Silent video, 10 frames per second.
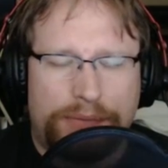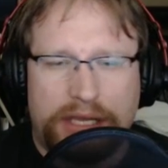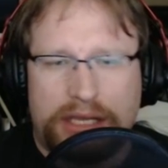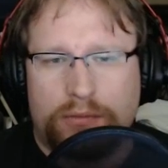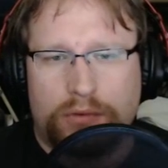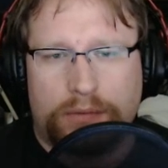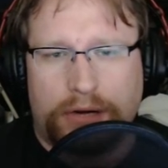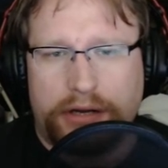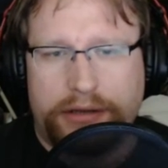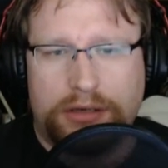I'm thinking we're
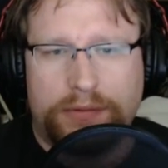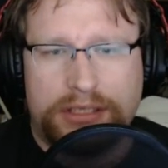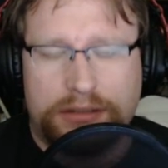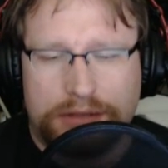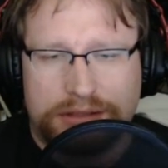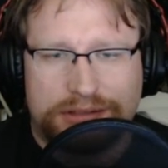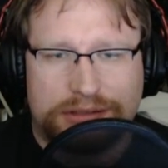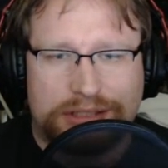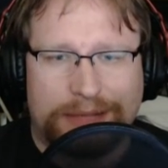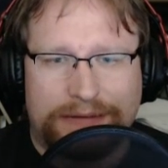probably gonna be doing it
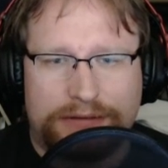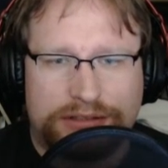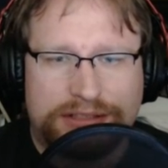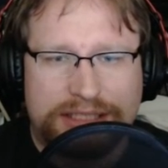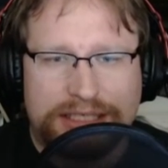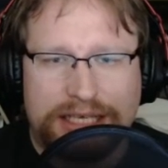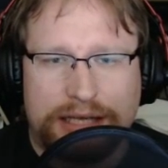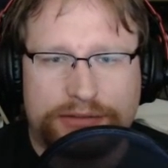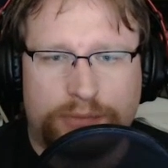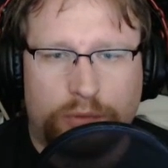sometime after
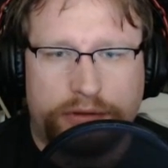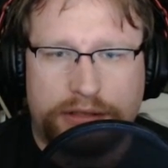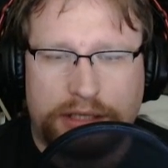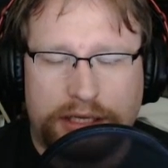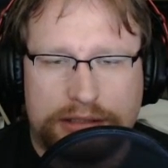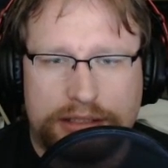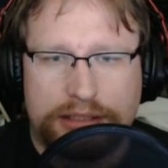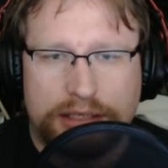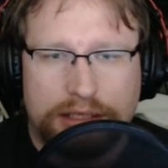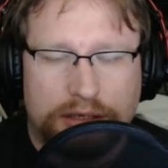CES, more than
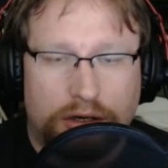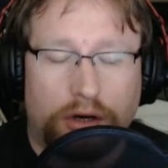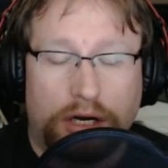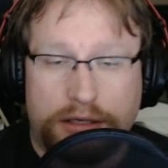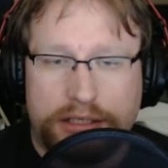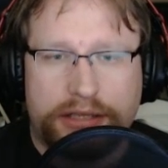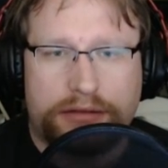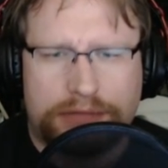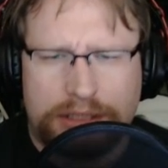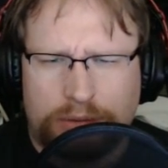likely, or
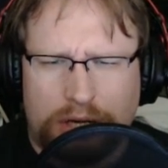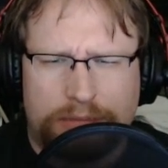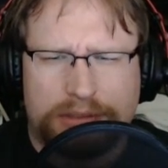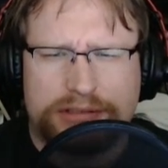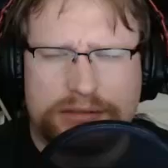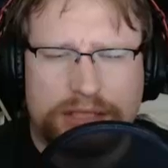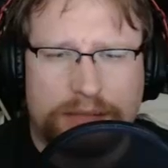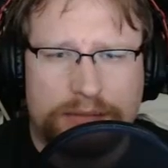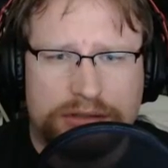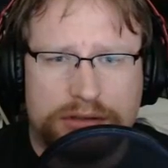E3 probably
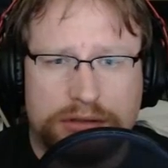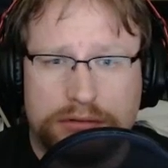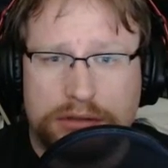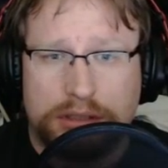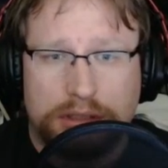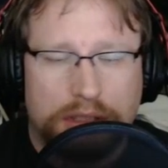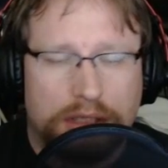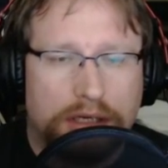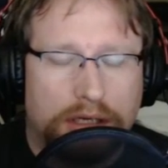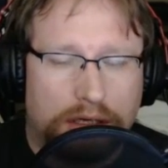sometime in June.
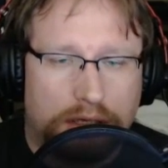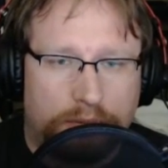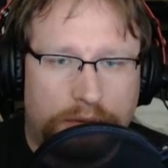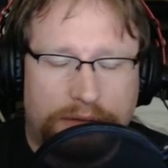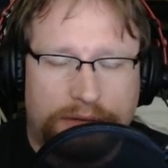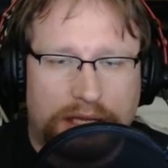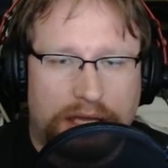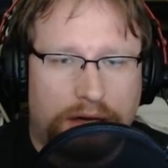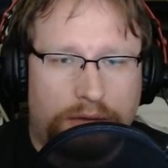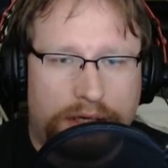Mm-hmm. We have a
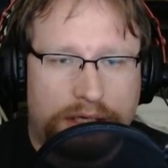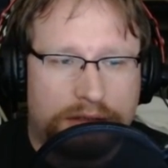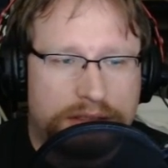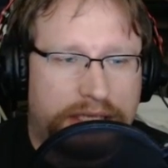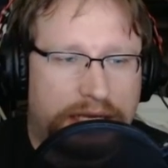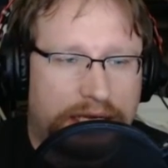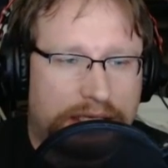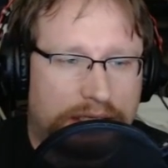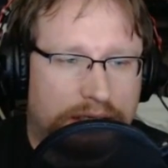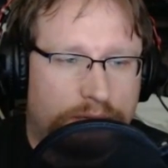lot already on
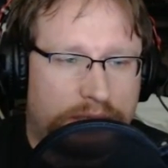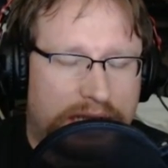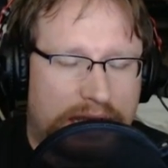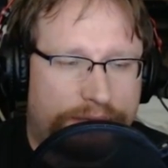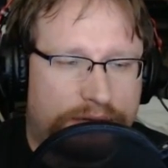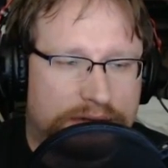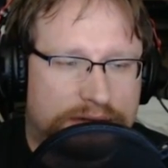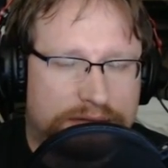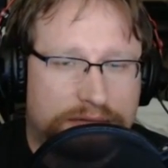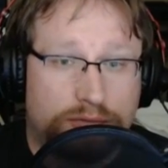deck, and we have
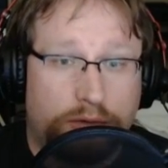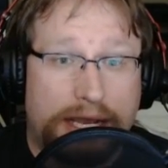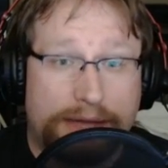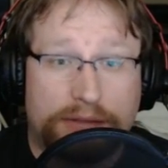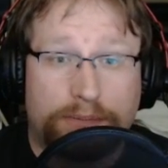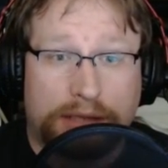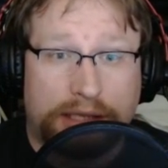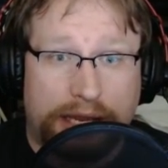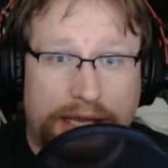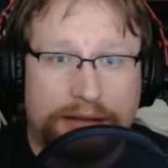to
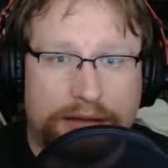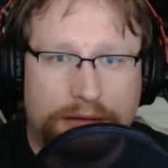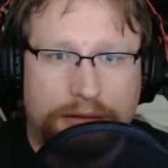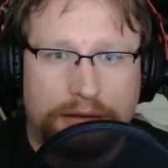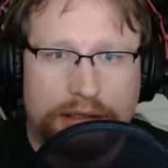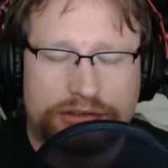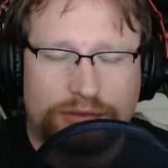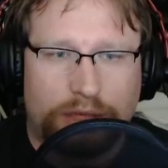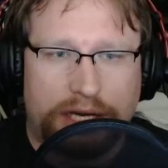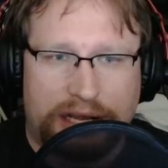plan
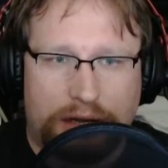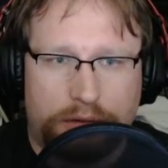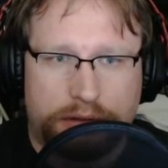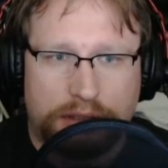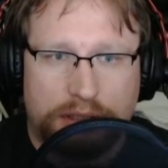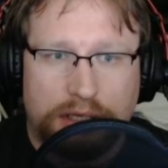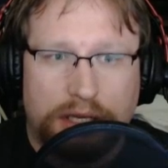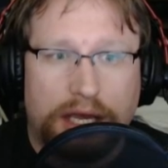this one out,